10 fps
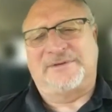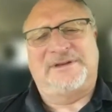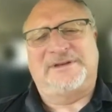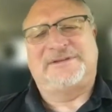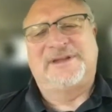He
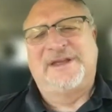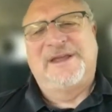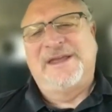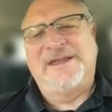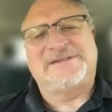just
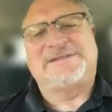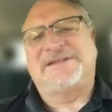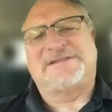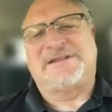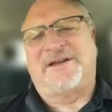he just
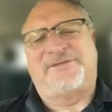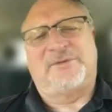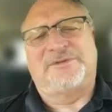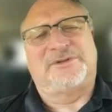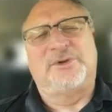did stuff
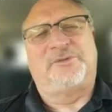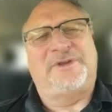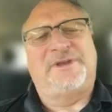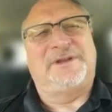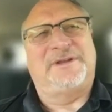that was
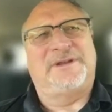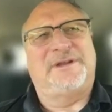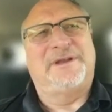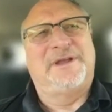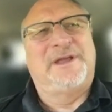goofy and
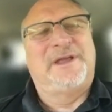and